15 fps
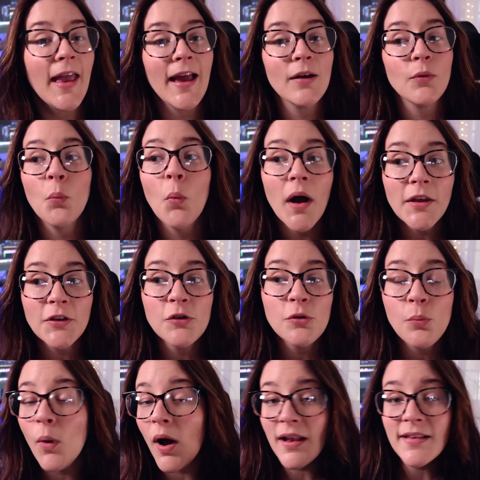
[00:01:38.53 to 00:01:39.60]
and what you
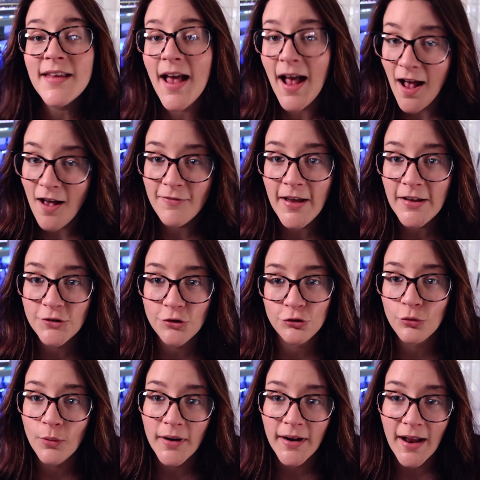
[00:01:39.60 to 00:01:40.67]
want to have as a
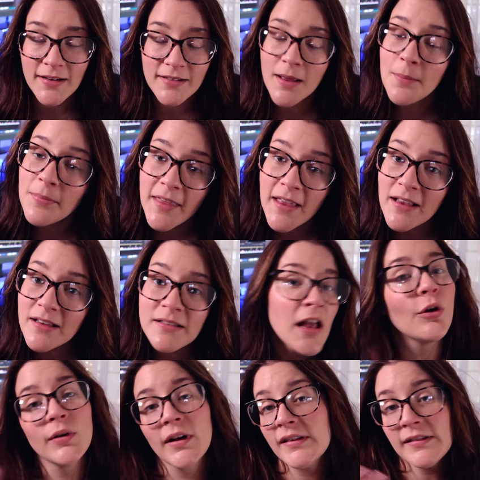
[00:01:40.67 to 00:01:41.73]
shortcut. Some things
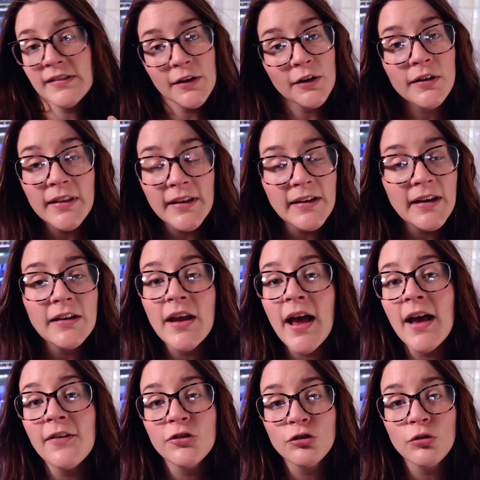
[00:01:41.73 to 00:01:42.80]
don't necessarily need to
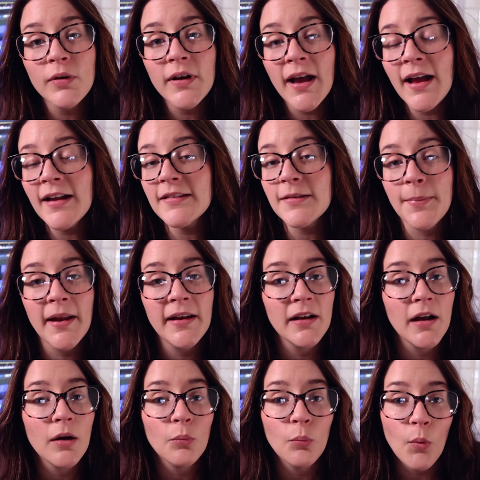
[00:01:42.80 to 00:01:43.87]
have a shortcut depending
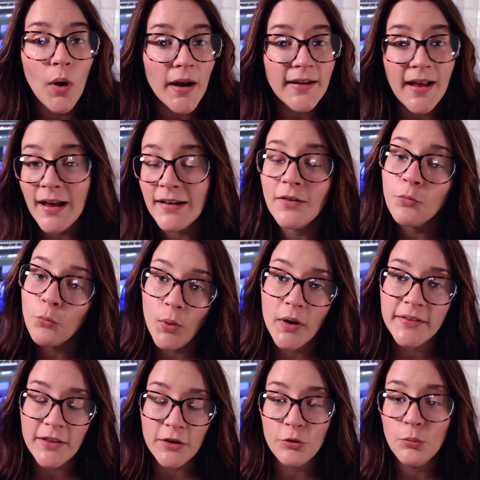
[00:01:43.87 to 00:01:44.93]
on what kind of
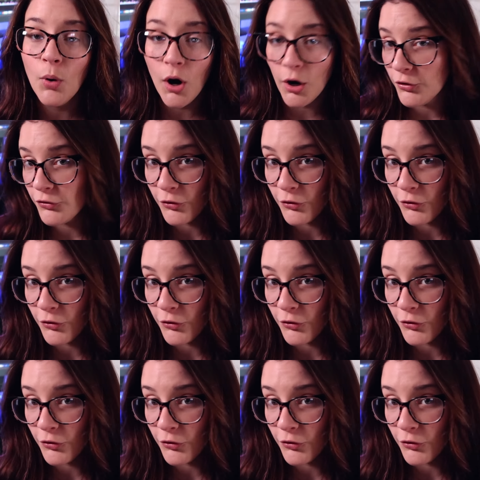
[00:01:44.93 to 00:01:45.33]
work that you are